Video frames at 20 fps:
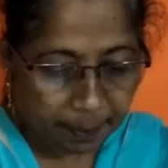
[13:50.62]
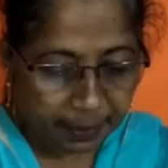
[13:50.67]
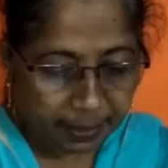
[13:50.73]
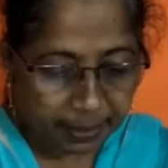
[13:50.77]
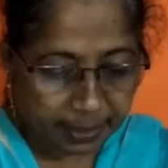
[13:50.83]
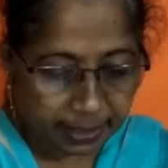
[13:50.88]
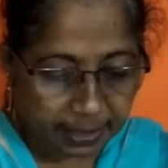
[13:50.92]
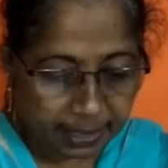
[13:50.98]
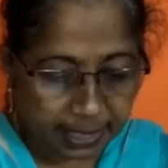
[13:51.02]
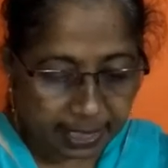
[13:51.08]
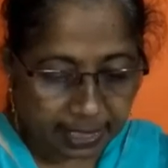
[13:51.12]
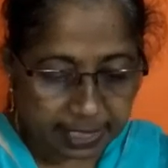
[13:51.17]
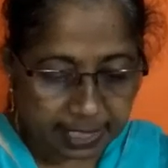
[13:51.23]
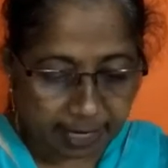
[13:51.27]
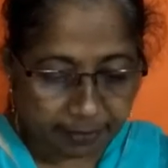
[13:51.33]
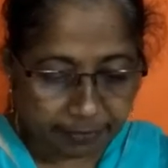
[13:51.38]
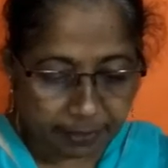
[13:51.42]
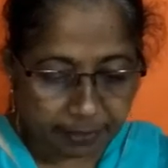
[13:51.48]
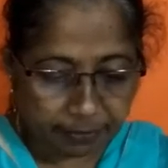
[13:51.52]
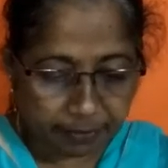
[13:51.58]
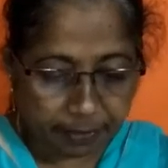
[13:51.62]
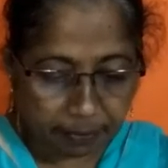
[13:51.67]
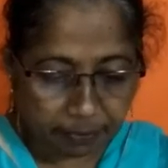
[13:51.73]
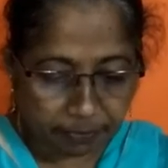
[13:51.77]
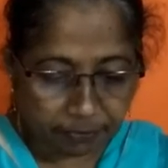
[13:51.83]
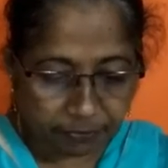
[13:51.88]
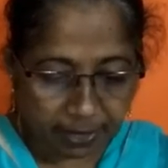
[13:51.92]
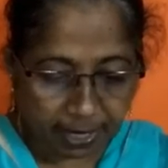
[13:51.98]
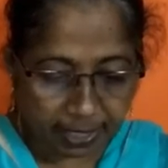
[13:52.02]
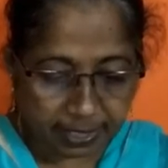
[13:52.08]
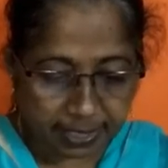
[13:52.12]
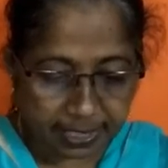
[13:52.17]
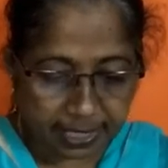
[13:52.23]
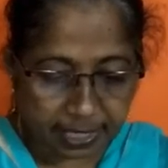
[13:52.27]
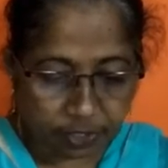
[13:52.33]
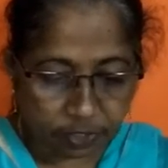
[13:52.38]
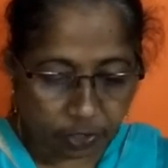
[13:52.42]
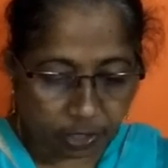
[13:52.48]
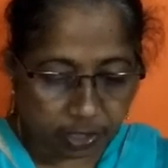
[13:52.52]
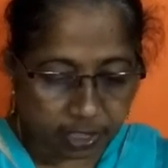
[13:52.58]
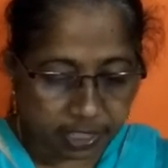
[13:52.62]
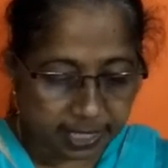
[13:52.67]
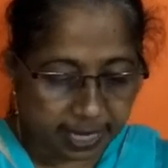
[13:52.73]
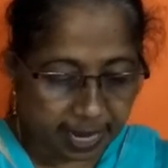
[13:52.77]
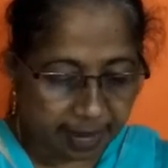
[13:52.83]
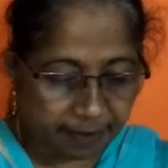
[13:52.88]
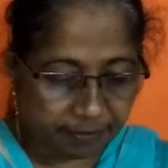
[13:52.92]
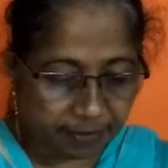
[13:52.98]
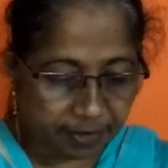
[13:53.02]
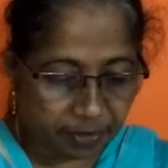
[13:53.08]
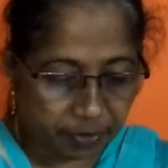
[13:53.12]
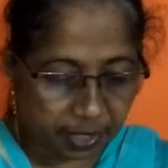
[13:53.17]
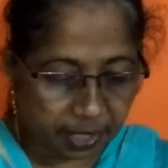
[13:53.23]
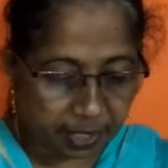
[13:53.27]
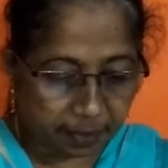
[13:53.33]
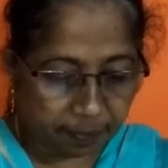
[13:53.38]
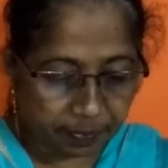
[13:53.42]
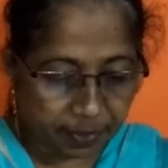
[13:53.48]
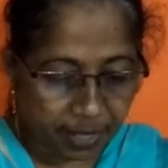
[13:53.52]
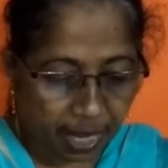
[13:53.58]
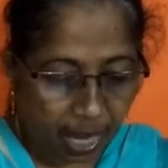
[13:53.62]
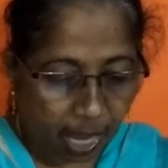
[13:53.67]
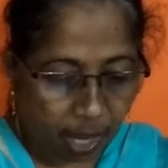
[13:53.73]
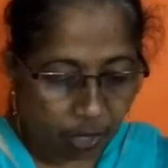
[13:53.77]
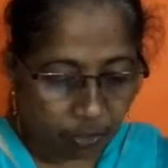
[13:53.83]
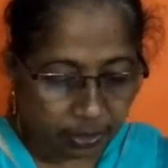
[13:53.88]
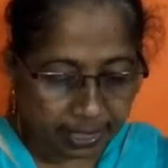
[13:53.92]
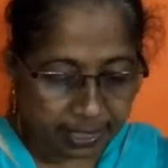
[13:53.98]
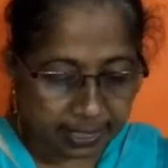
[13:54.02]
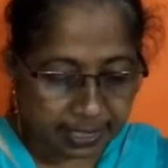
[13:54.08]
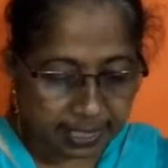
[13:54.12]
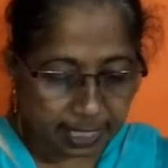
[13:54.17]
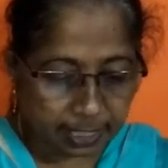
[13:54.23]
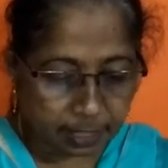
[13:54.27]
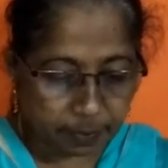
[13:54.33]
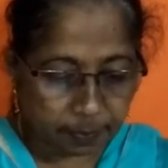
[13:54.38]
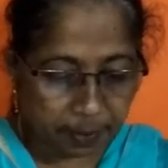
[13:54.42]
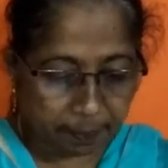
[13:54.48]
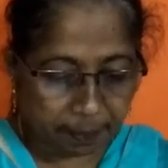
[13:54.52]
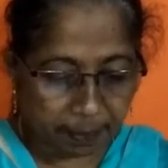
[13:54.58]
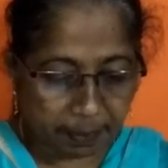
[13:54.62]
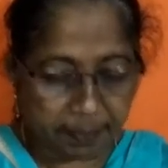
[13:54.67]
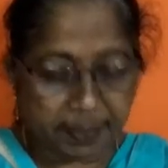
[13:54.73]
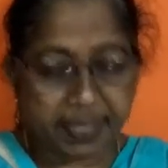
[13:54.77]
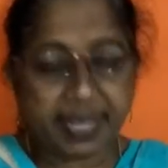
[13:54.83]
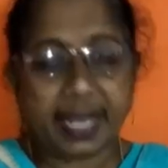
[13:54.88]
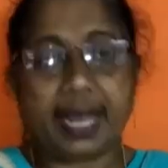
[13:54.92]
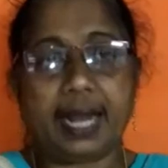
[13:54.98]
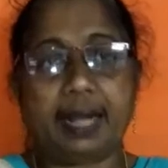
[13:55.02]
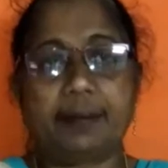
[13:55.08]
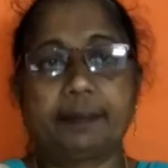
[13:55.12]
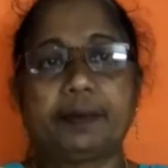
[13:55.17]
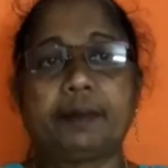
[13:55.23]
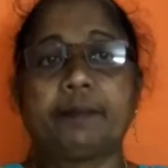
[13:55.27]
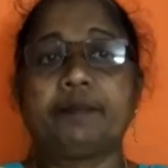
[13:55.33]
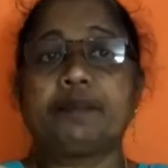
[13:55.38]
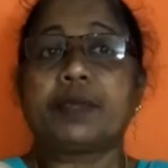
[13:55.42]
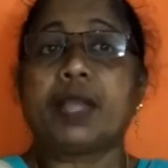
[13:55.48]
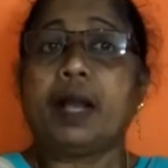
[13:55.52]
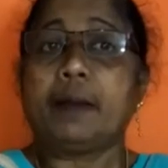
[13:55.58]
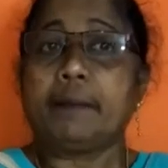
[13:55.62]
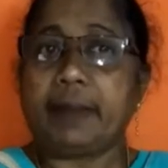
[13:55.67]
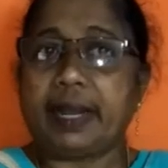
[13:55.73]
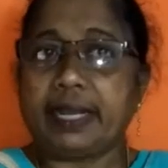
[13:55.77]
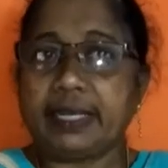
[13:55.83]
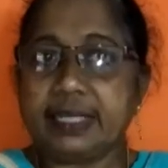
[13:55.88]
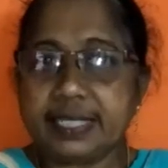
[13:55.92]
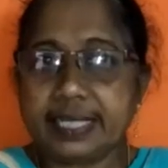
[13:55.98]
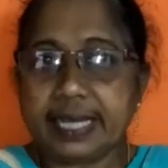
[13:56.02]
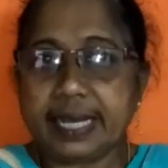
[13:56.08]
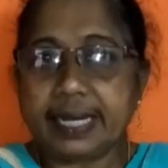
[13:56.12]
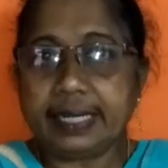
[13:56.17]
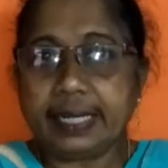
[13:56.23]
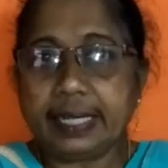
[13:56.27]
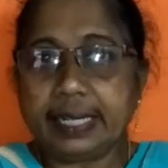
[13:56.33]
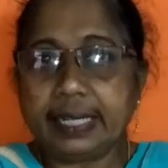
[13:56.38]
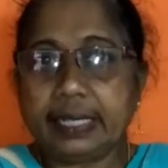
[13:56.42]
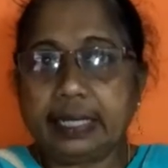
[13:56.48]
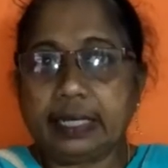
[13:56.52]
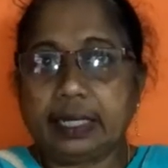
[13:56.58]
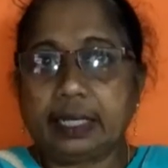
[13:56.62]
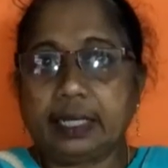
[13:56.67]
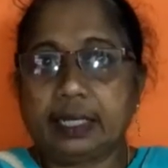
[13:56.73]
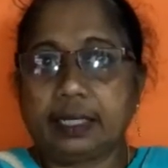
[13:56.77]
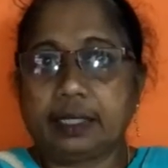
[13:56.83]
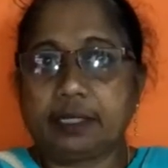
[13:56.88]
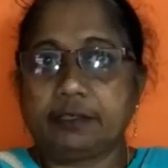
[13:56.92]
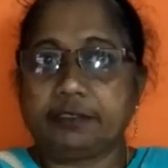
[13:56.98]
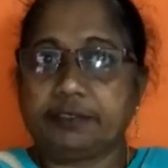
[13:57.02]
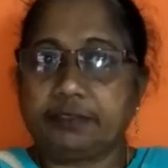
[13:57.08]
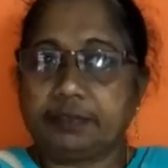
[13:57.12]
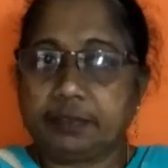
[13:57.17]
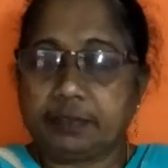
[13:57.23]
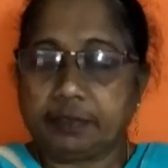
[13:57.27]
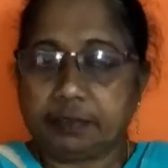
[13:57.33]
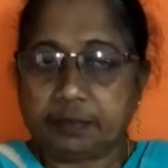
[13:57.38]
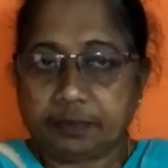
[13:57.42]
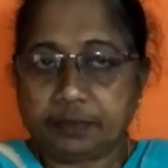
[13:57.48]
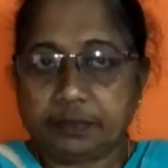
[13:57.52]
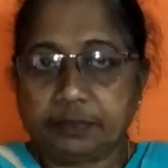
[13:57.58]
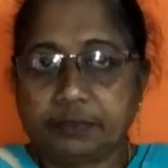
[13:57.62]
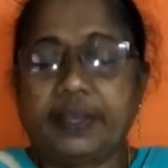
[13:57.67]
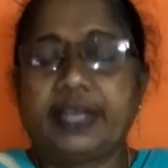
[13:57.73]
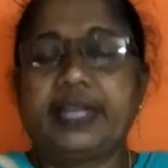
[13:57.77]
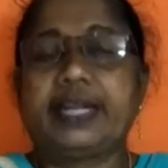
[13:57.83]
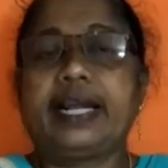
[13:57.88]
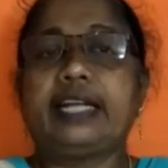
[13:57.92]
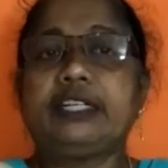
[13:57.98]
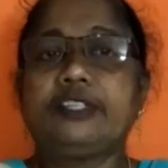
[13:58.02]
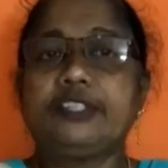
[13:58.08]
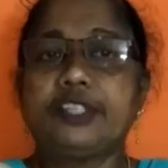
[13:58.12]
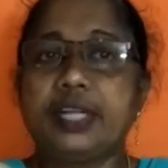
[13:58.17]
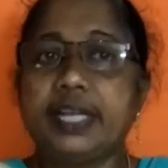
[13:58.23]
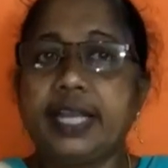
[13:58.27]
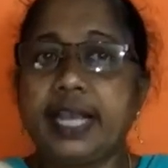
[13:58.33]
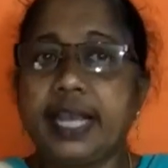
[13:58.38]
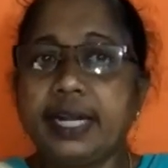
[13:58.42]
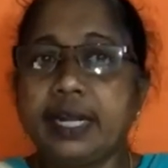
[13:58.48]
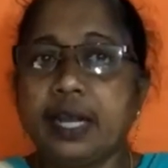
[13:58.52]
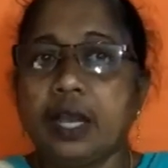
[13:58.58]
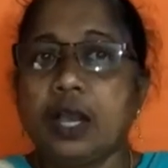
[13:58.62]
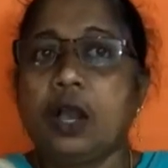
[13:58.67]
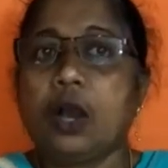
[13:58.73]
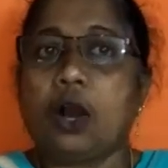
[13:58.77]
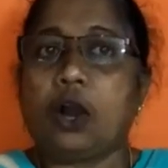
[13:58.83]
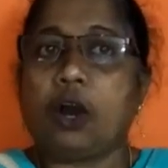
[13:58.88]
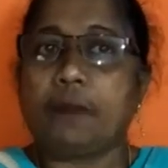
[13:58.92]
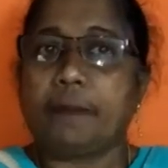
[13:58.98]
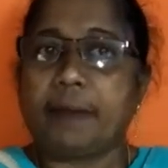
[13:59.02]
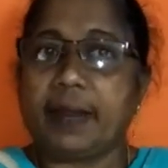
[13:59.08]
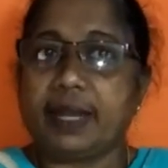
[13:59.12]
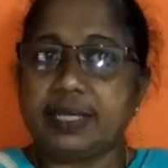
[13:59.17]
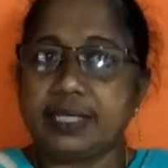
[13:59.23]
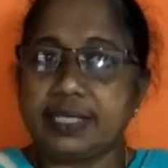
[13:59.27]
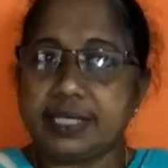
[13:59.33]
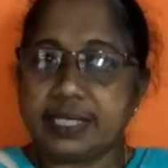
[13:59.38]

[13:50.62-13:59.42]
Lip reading: people in India suffer from floods and droughts every year. How can such people be helped? By sending financial aid, or by